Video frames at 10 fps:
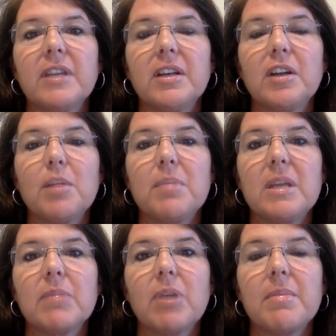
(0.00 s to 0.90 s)
ended up
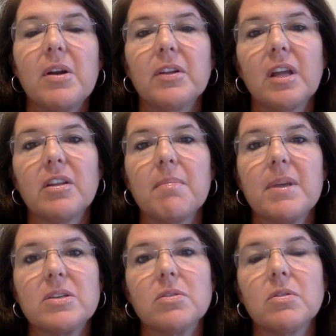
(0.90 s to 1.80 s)
being primarily on the
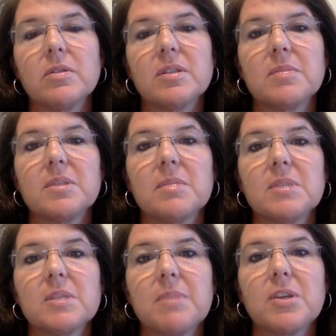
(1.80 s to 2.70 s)
mental symptoms,
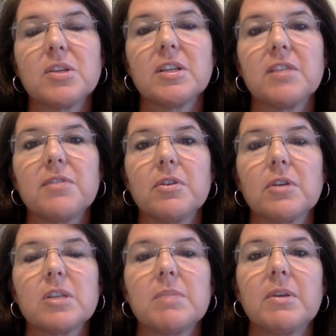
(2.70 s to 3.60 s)
especially if you're
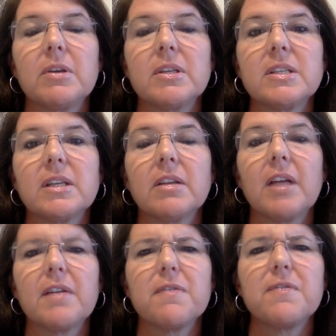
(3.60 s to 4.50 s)
experiencing a
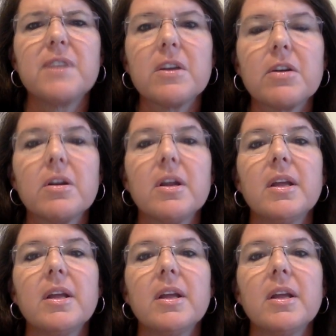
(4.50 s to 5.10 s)
lot of fear